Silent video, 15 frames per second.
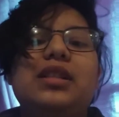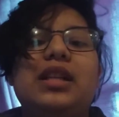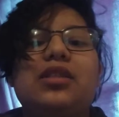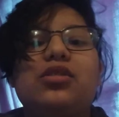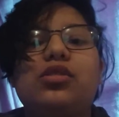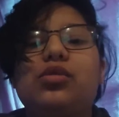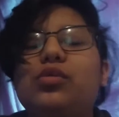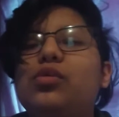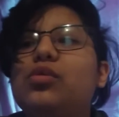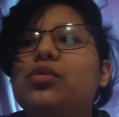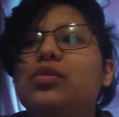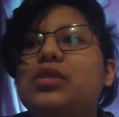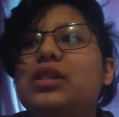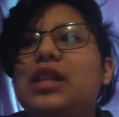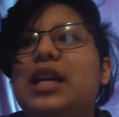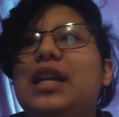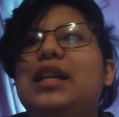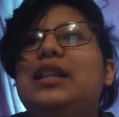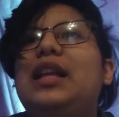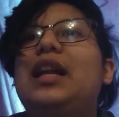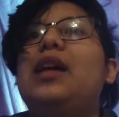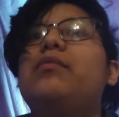at school
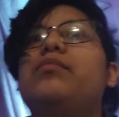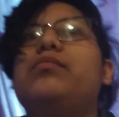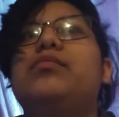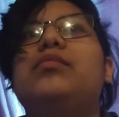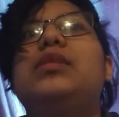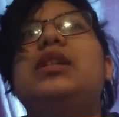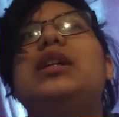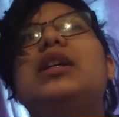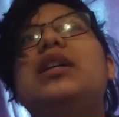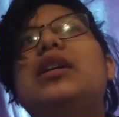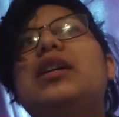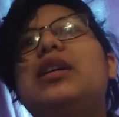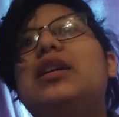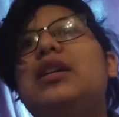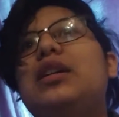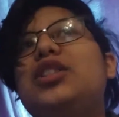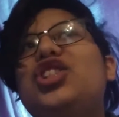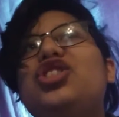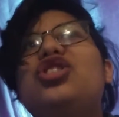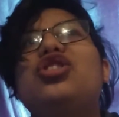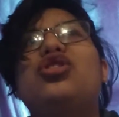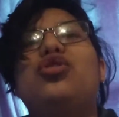saying that I'm
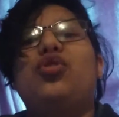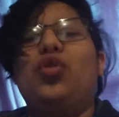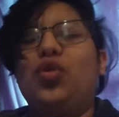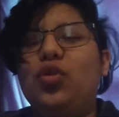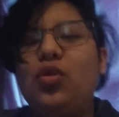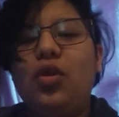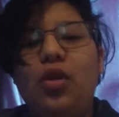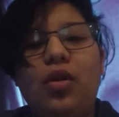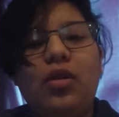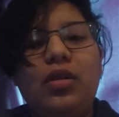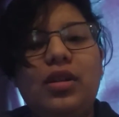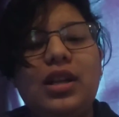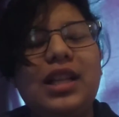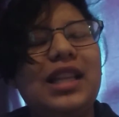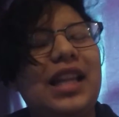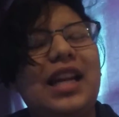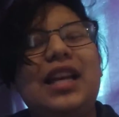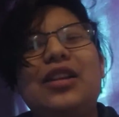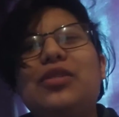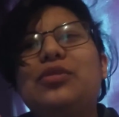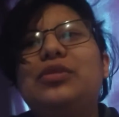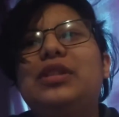just a girl, that I
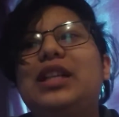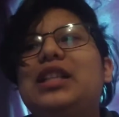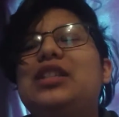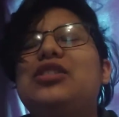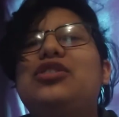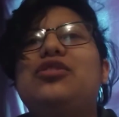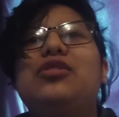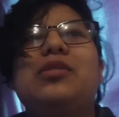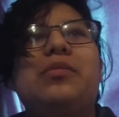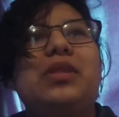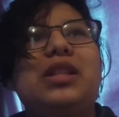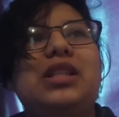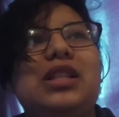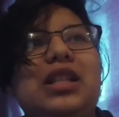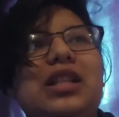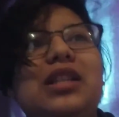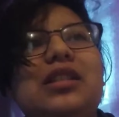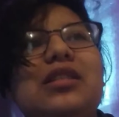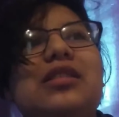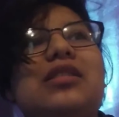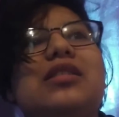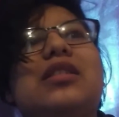don't get to do some of these
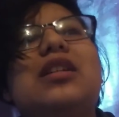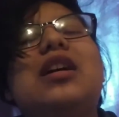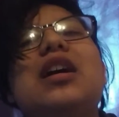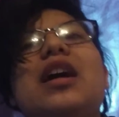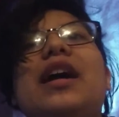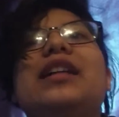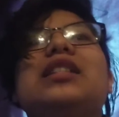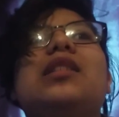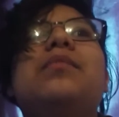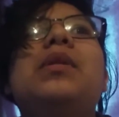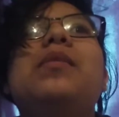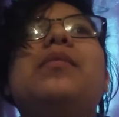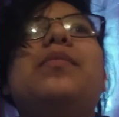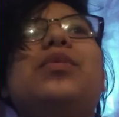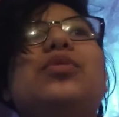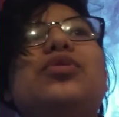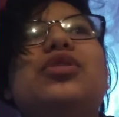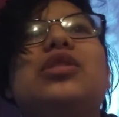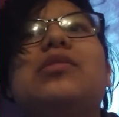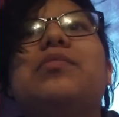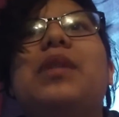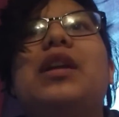things. And some people
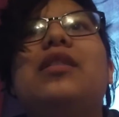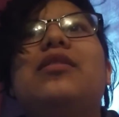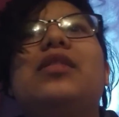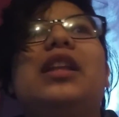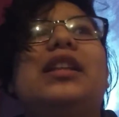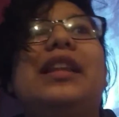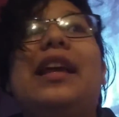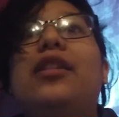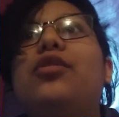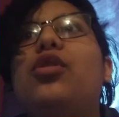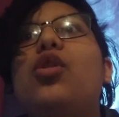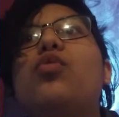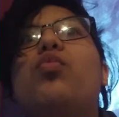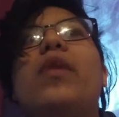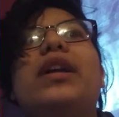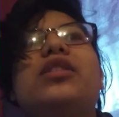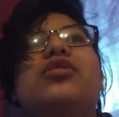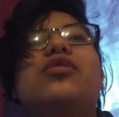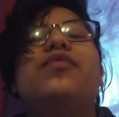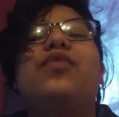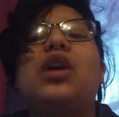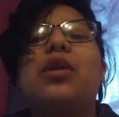just make, like, they go way
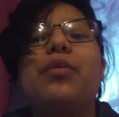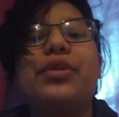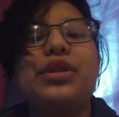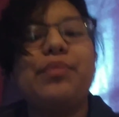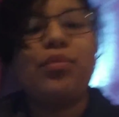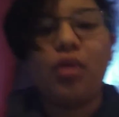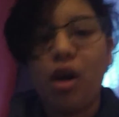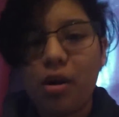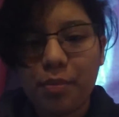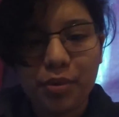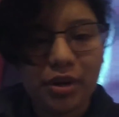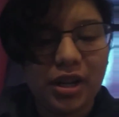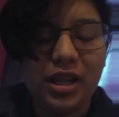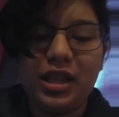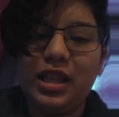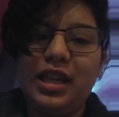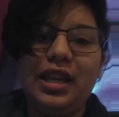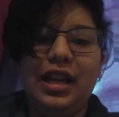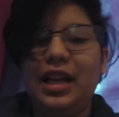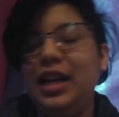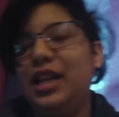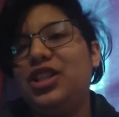too far with the property thing
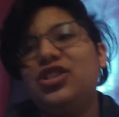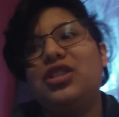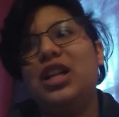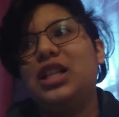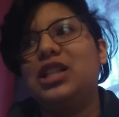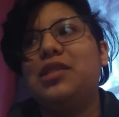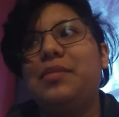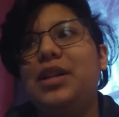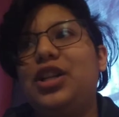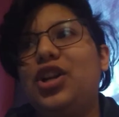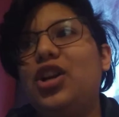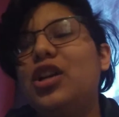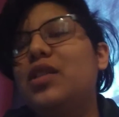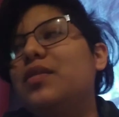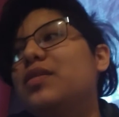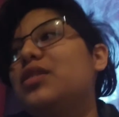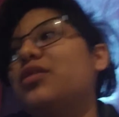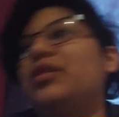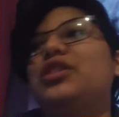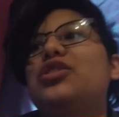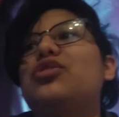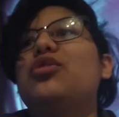and it just gets on my nerves. So I
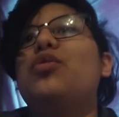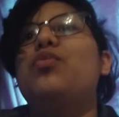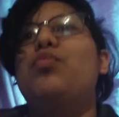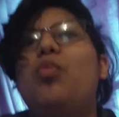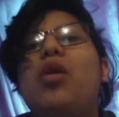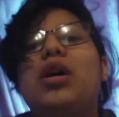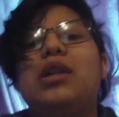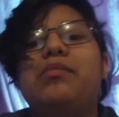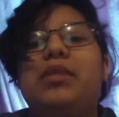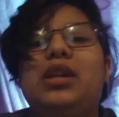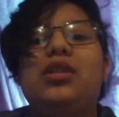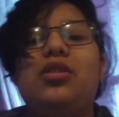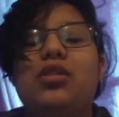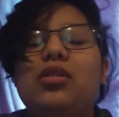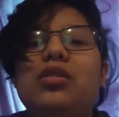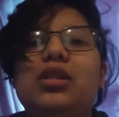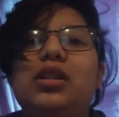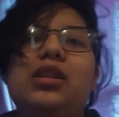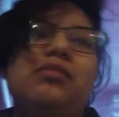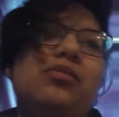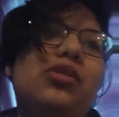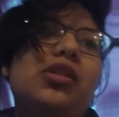just don't want to be a girl
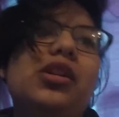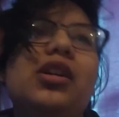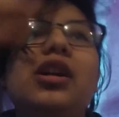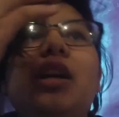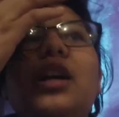anymore.